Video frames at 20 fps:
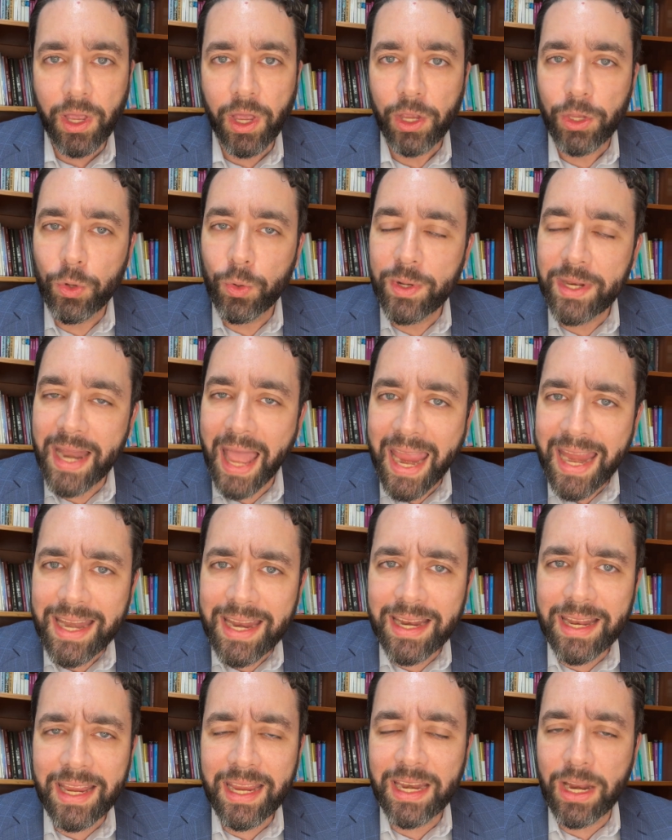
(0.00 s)

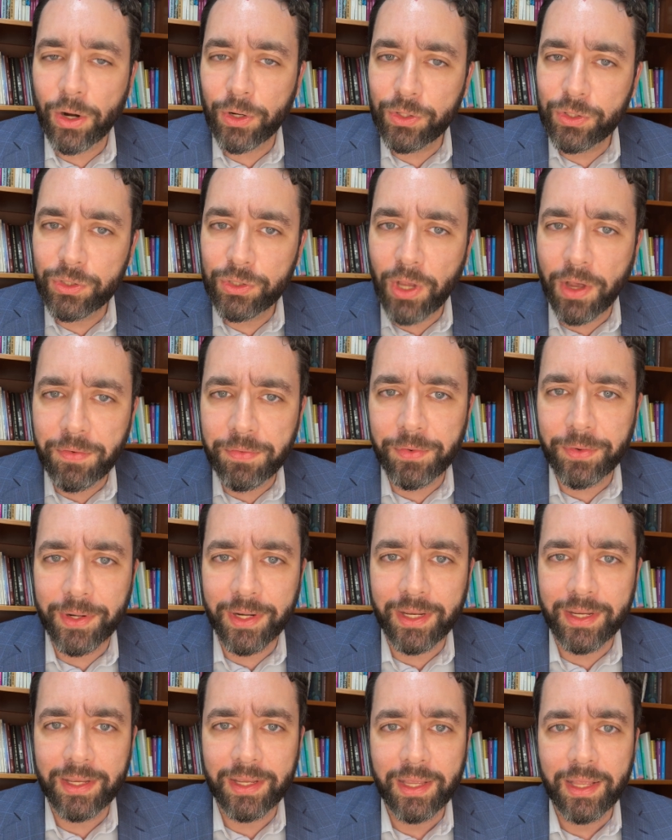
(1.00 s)
united in our
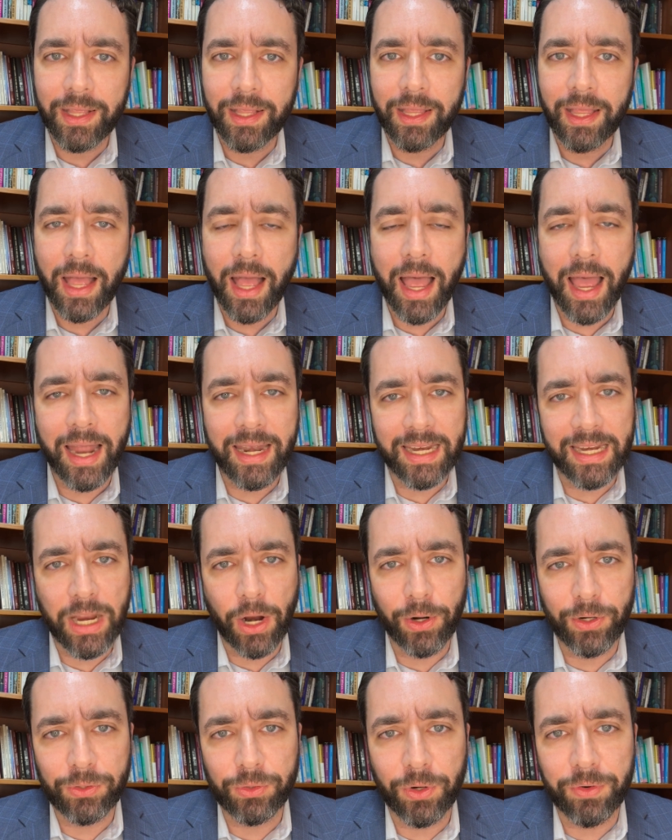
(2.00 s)
suffering and in
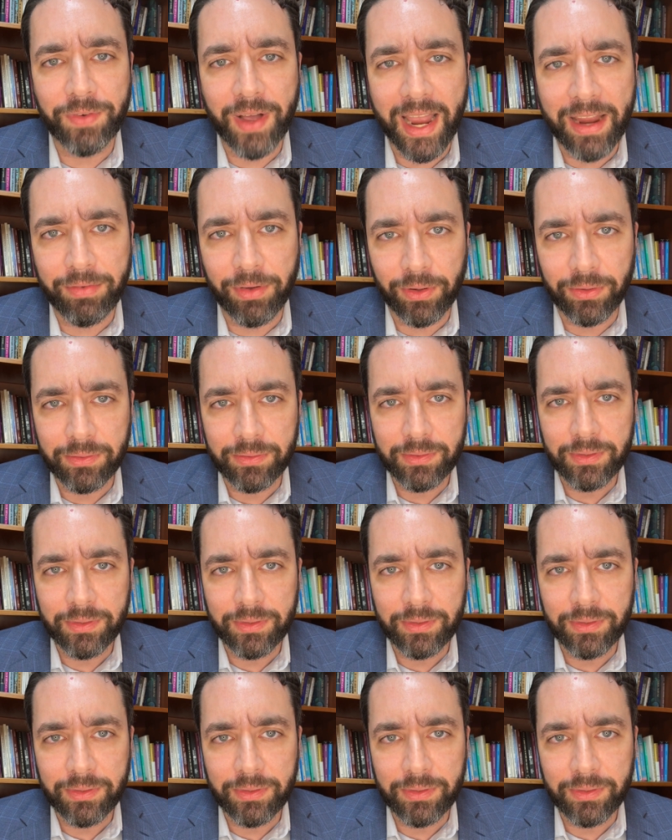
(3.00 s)
our survival.